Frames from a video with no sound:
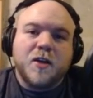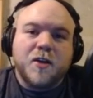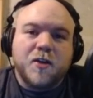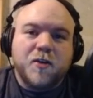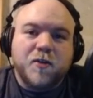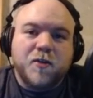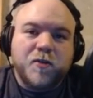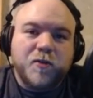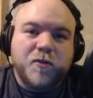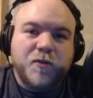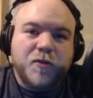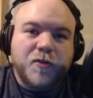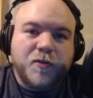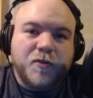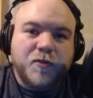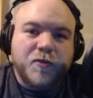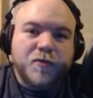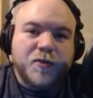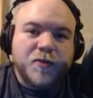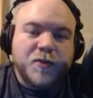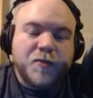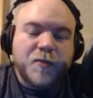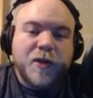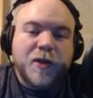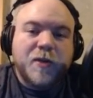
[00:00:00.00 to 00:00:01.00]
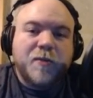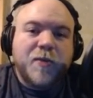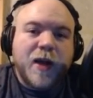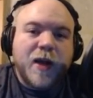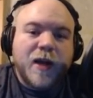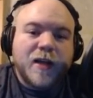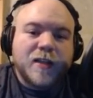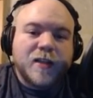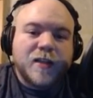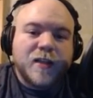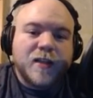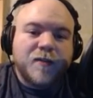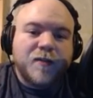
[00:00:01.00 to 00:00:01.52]
You speed
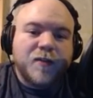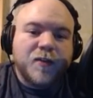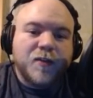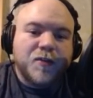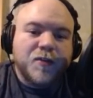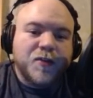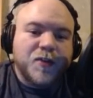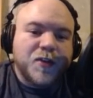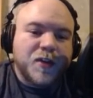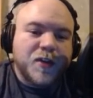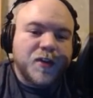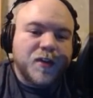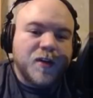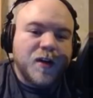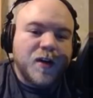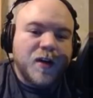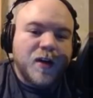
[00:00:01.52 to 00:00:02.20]
past evolution,